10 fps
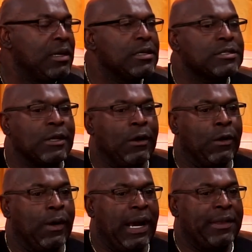Okay.
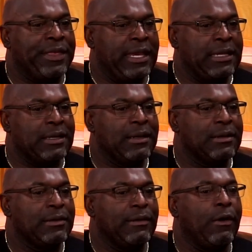So I think
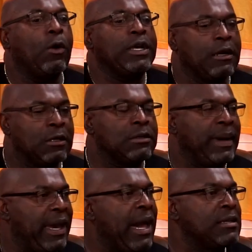holding on to
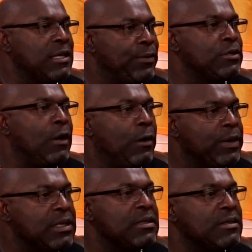my accent was
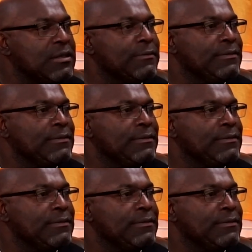always